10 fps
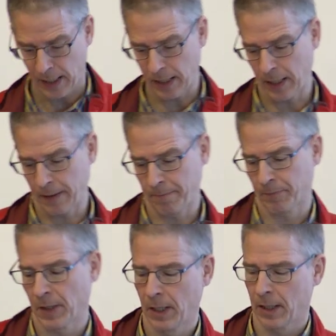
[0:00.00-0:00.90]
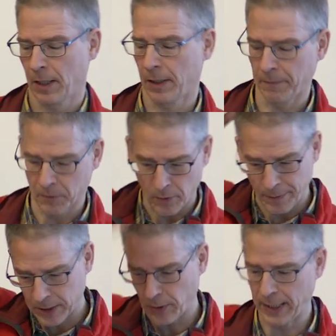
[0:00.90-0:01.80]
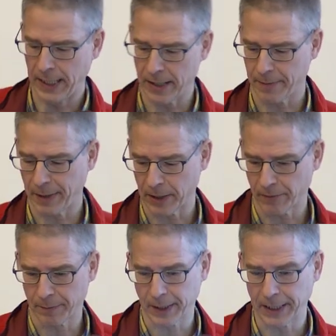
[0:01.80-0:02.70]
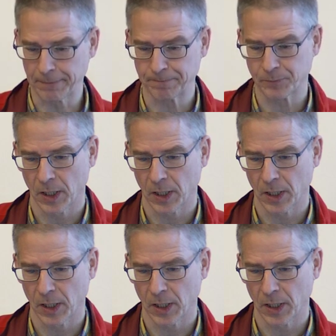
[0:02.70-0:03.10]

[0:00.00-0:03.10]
um, um, compared to any other part of the brain.